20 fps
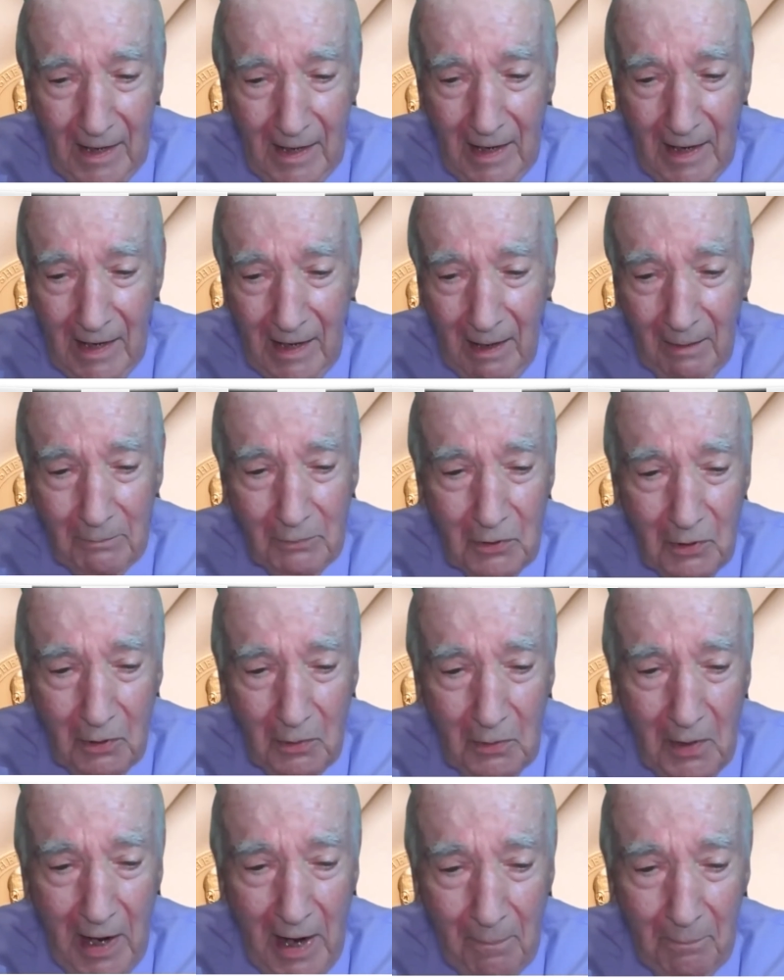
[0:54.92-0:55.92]
And I'm
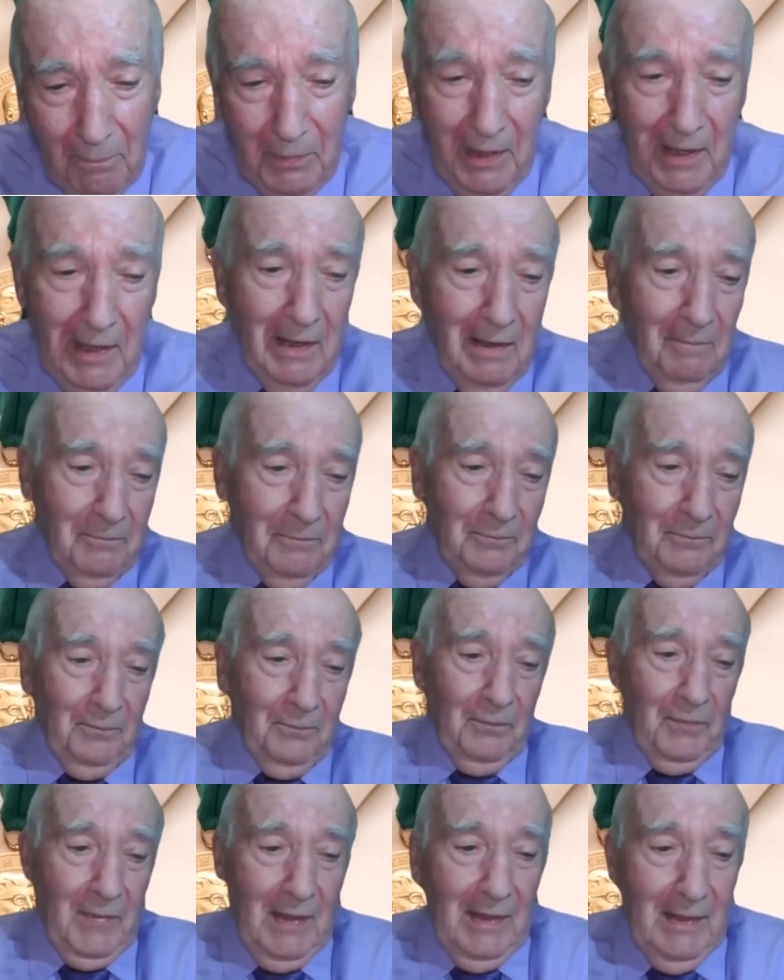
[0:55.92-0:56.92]
so happy
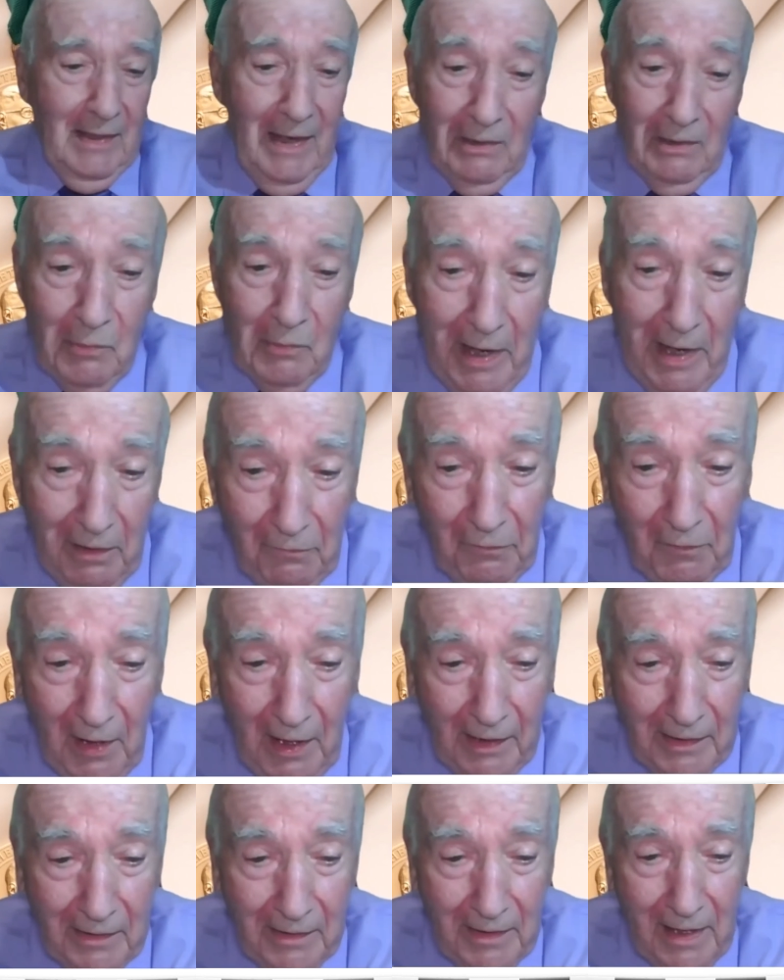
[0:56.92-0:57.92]
and
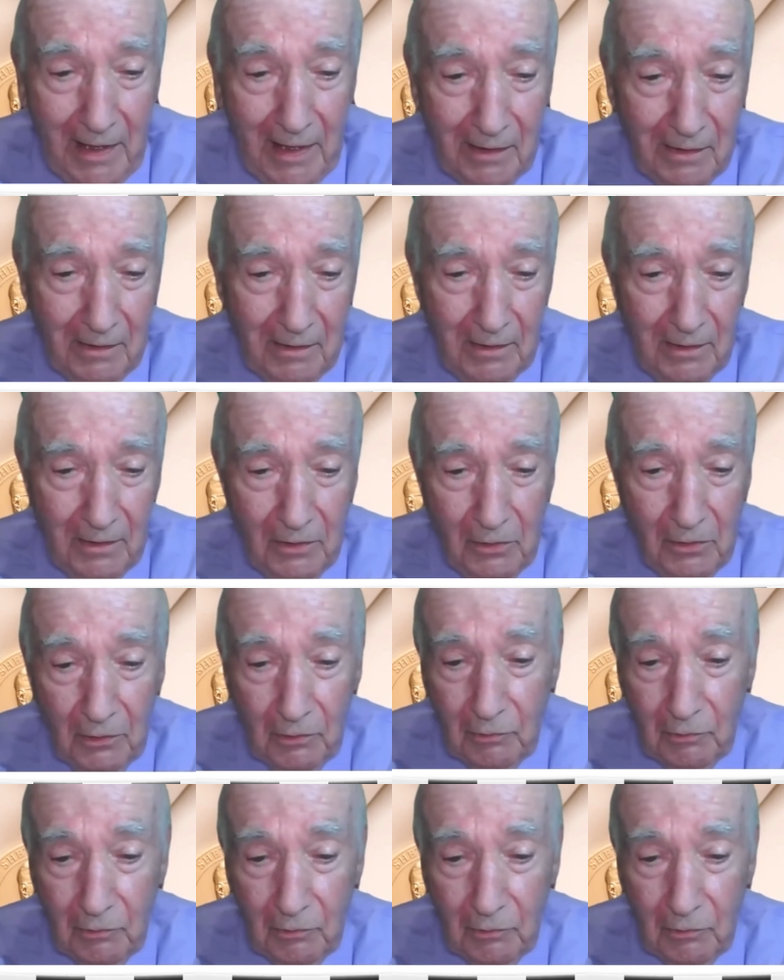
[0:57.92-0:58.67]
gratified that your